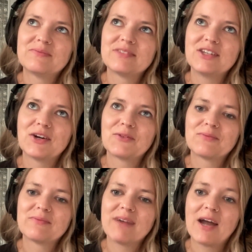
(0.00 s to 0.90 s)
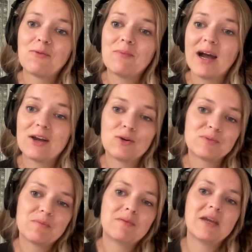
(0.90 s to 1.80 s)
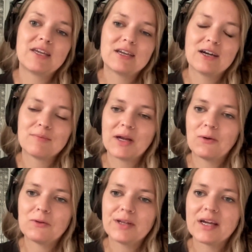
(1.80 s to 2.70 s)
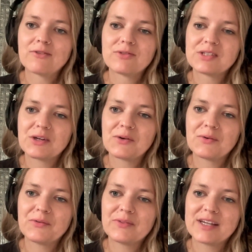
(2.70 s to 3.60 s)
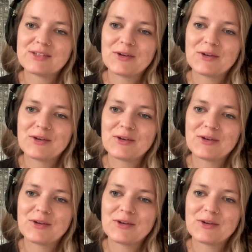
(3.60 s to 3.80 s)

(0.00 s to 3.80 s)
you know, I hope to be making art my whole life. So that's